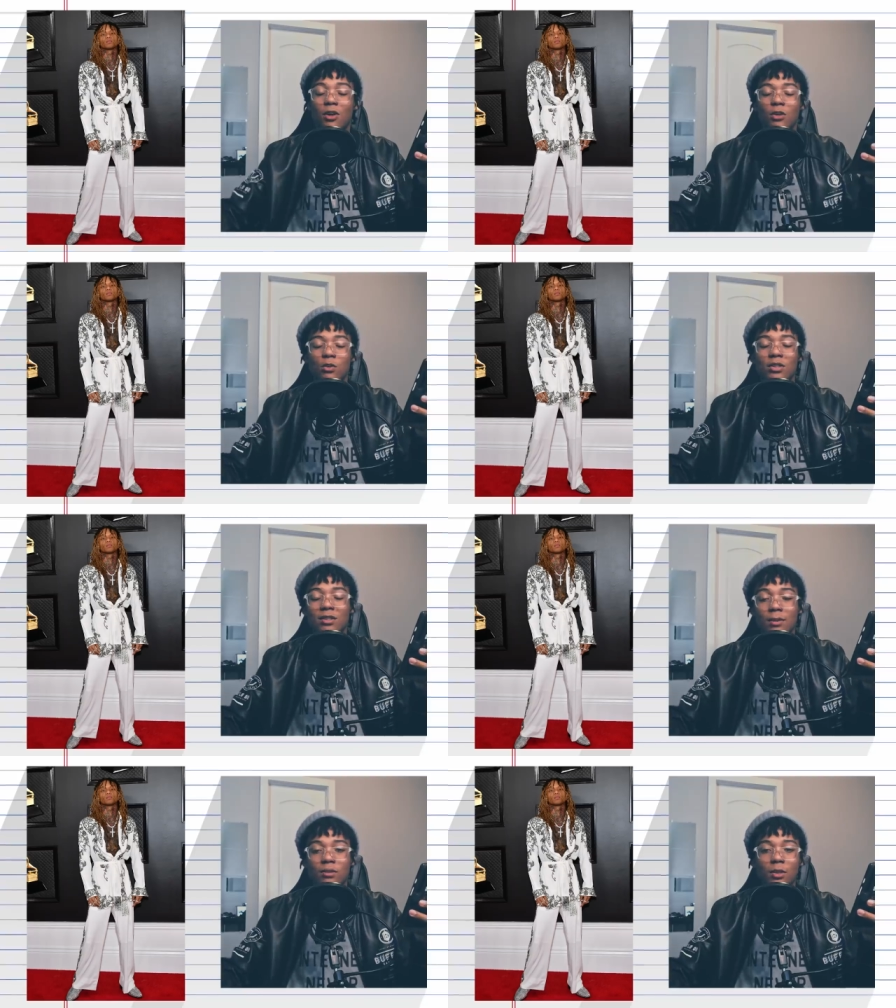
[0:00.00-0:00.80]
songs with
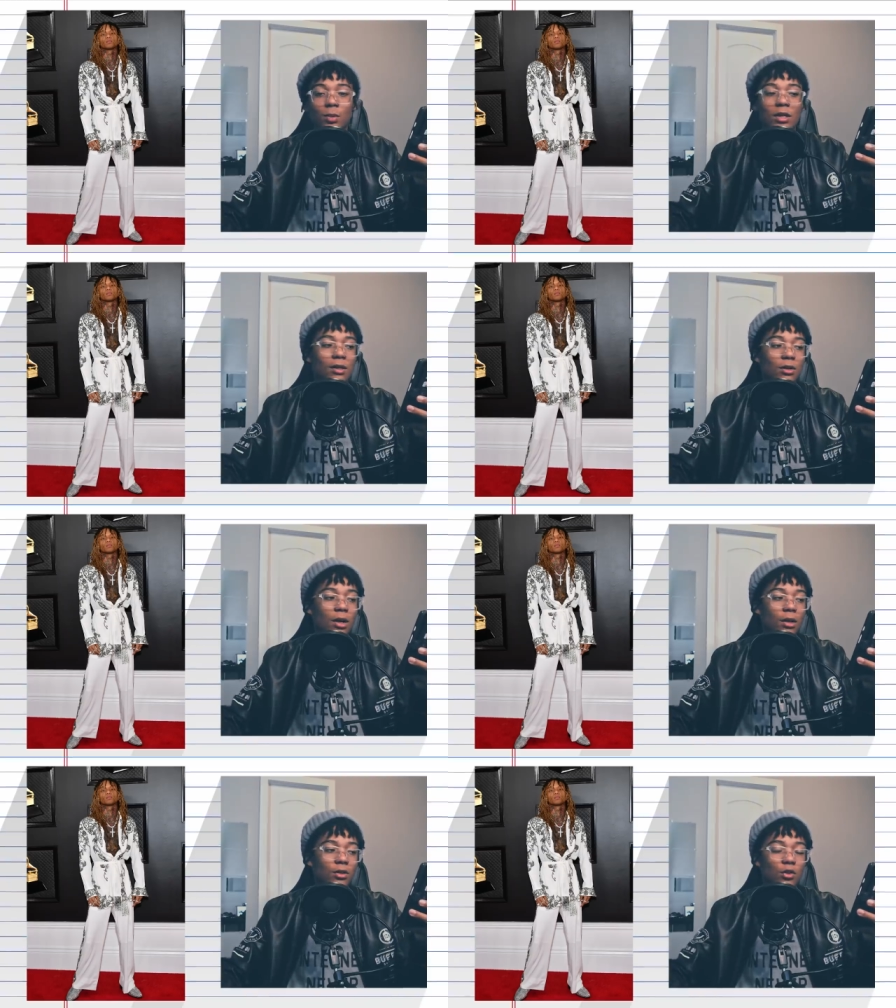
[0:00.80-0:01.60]
Slim Jxmmi, they're
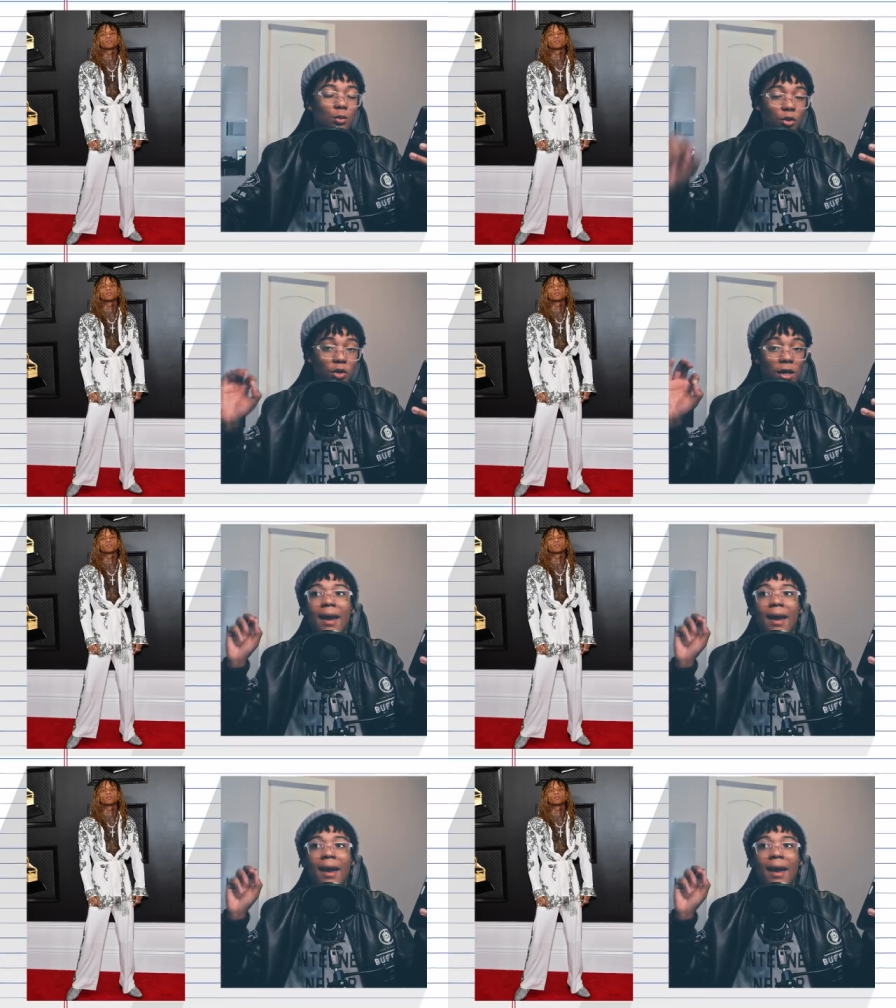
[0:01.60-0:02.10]
like super great.